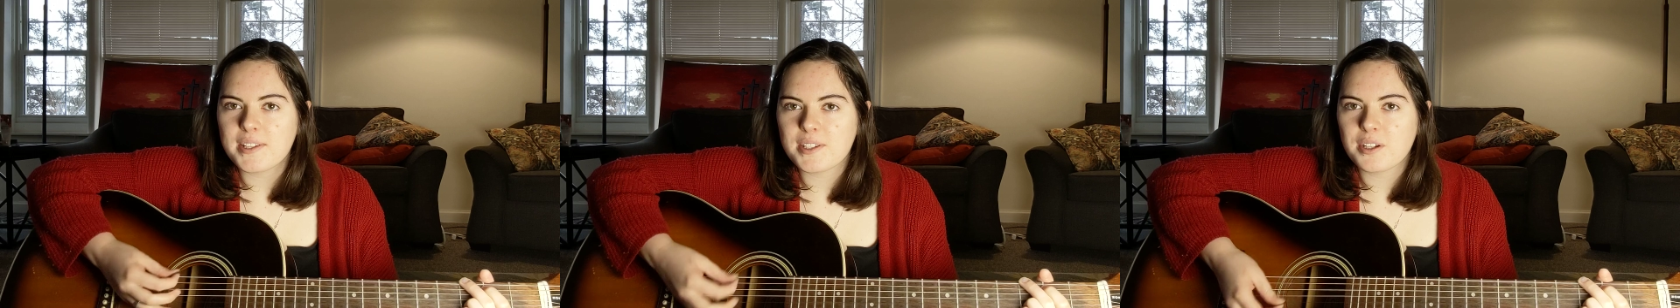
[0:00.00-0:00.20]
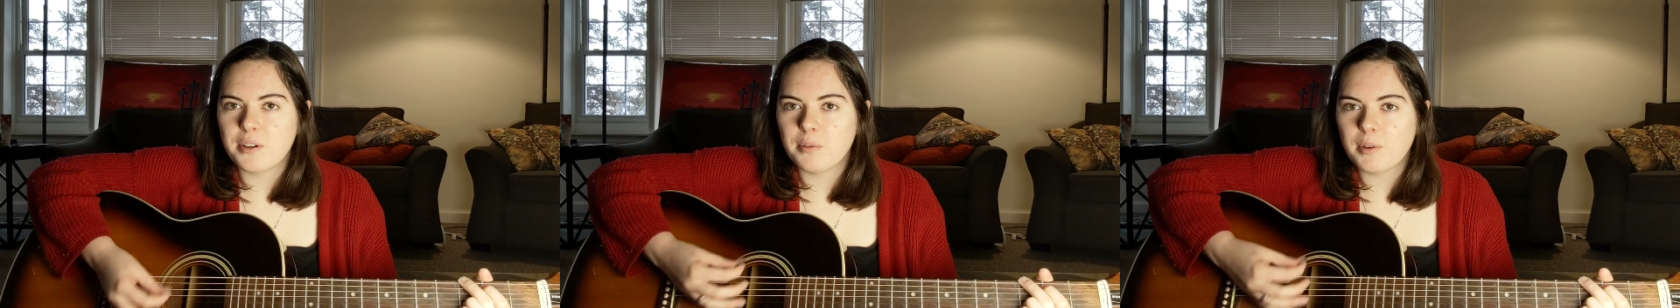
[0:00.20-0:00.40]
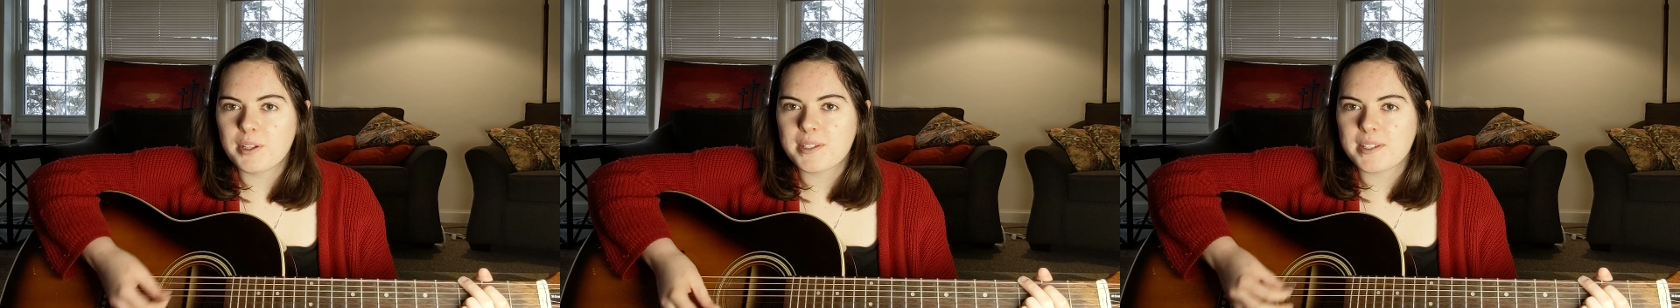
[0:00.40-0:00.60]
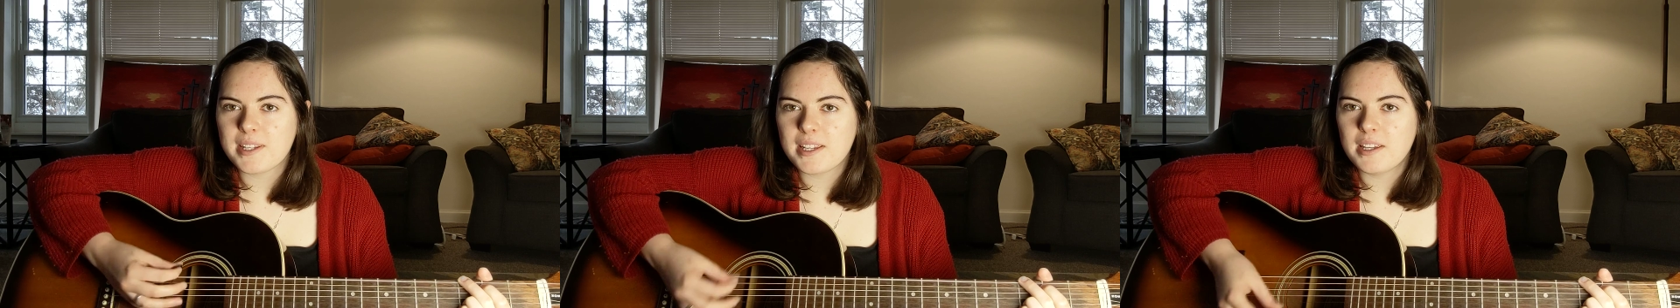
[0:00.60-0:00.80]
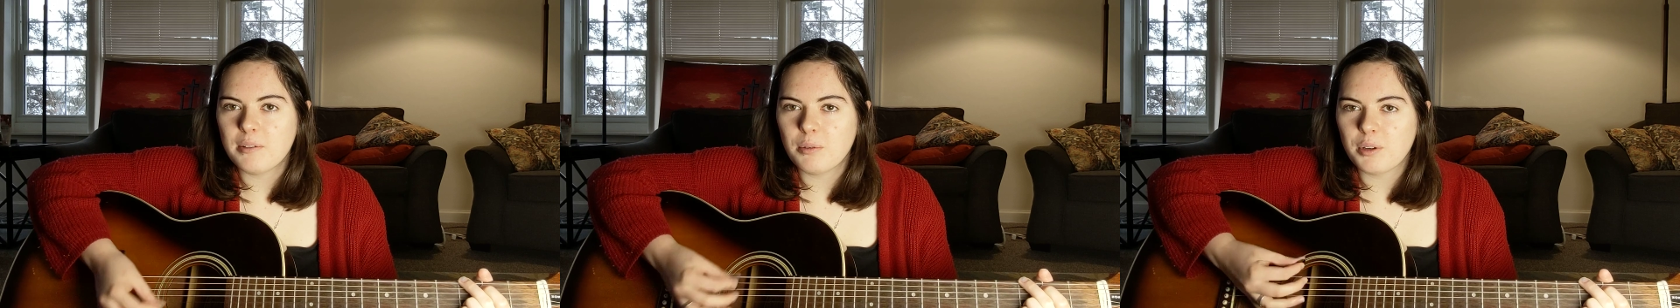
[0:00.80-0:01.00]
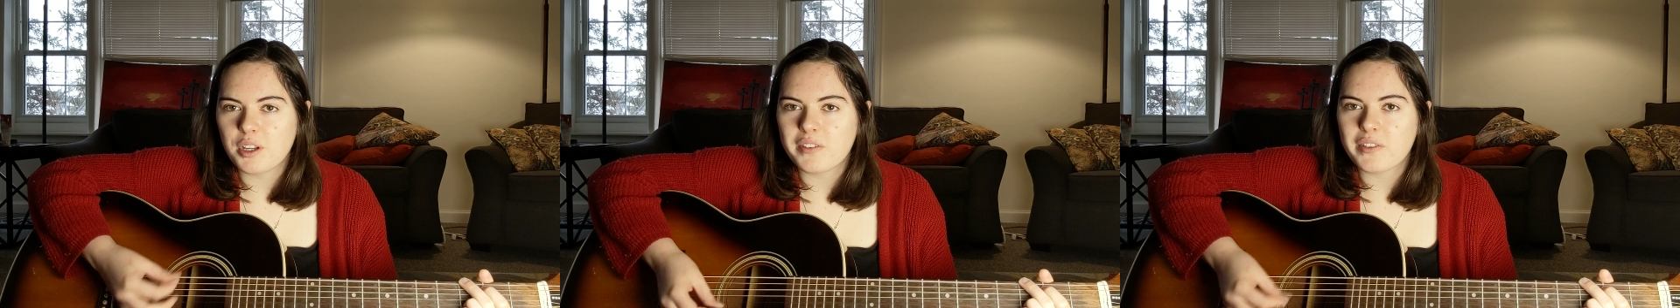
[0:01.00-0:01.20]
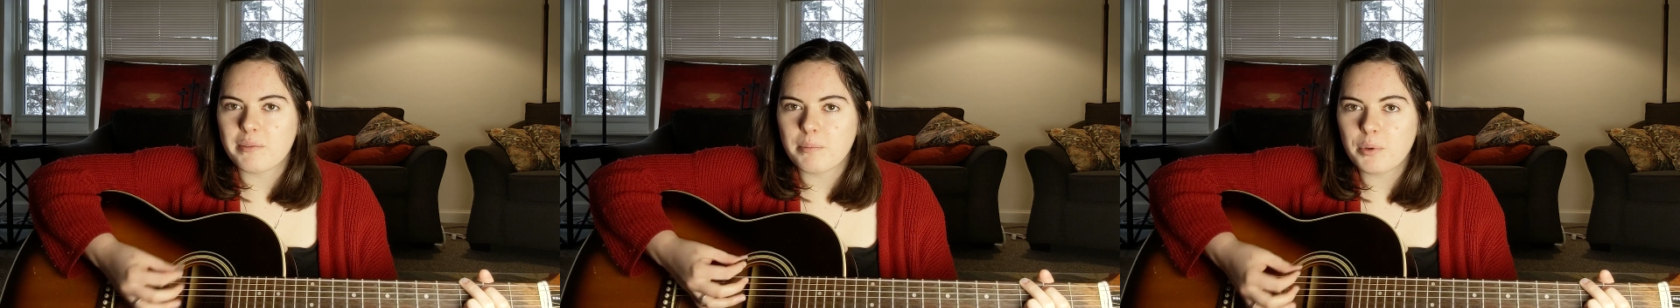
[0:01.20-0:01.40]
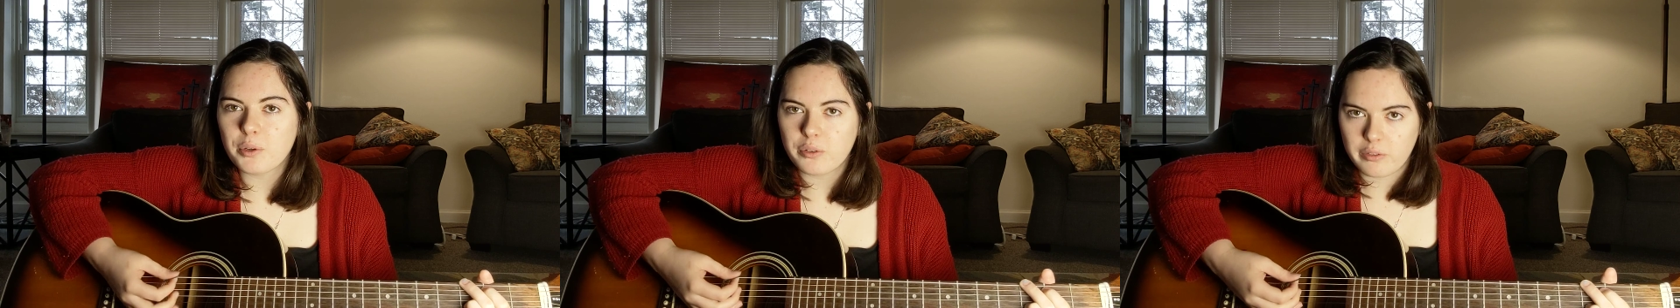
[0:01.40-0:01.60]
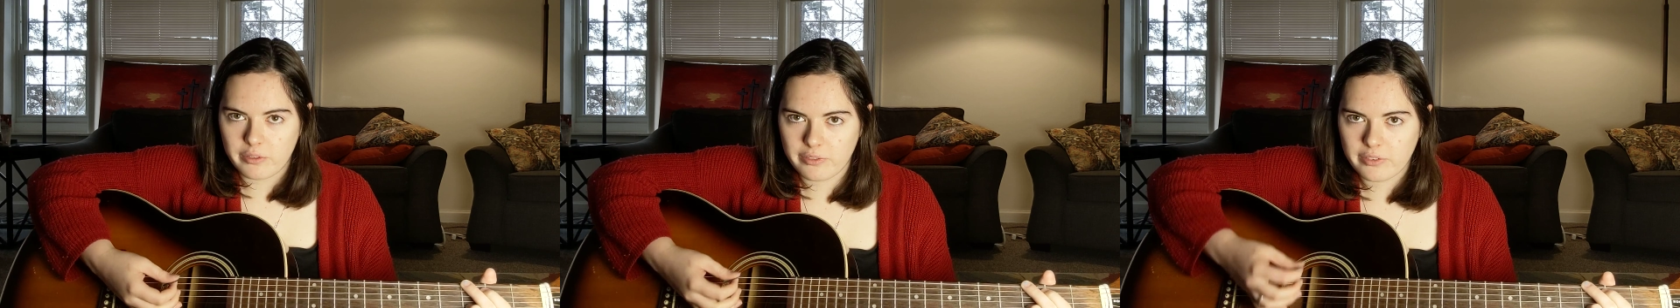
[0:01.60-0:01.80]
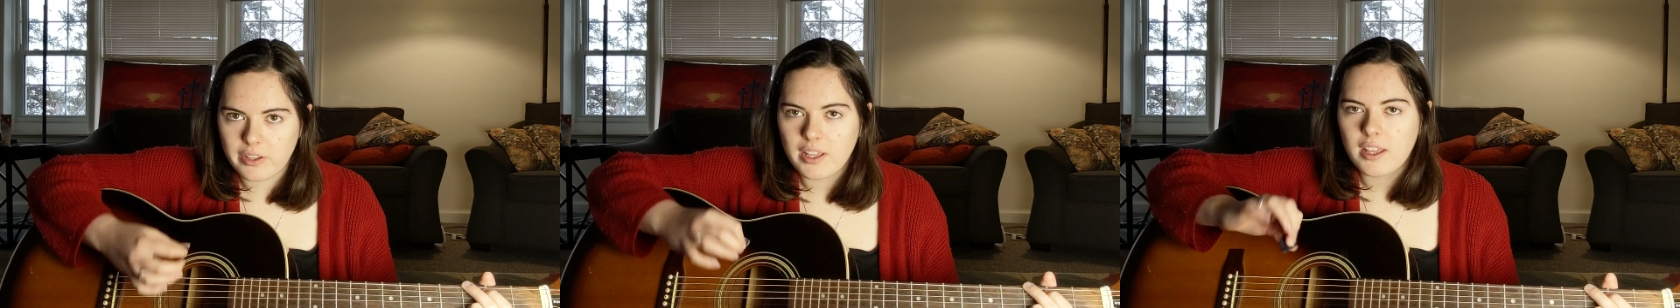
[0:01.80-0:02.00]
on it so it won't even
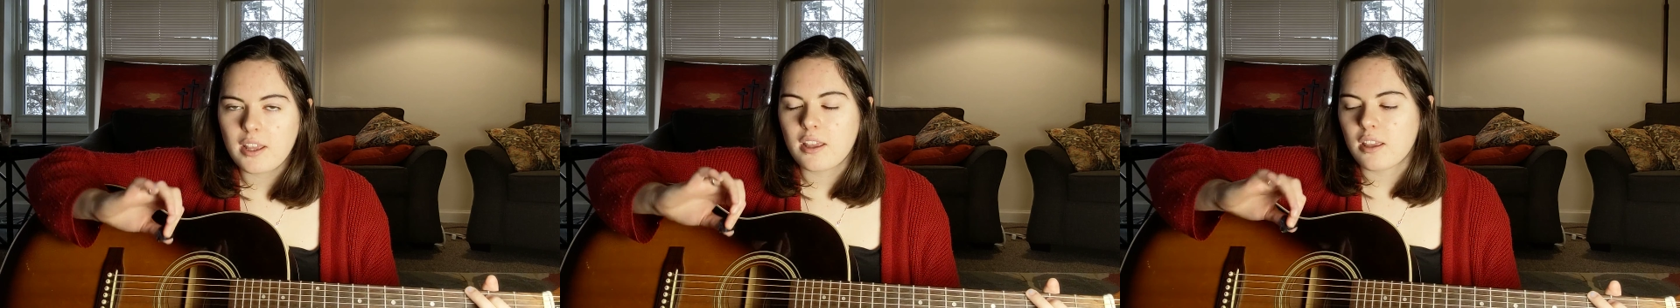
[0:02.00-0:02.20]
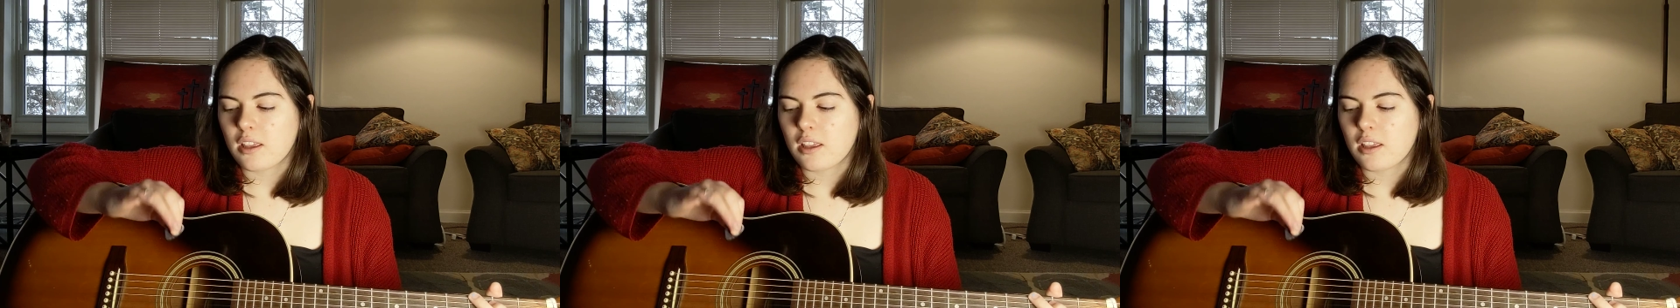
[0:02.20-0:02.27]
move.